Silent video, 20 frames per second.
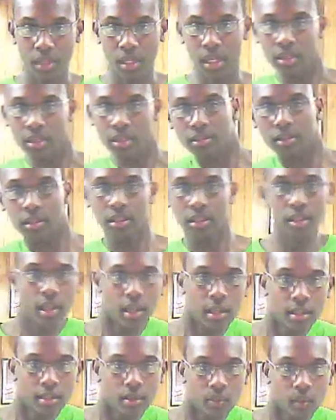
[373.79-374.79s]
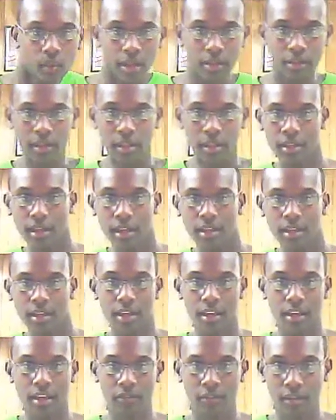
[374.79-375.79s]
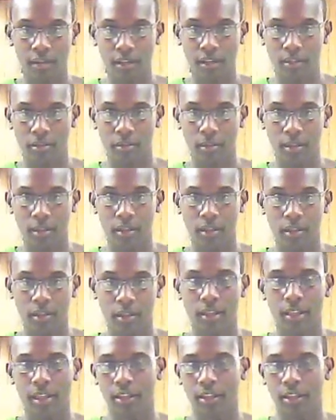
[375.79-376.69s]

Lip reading: it's going to take some while to get that neck flexibility,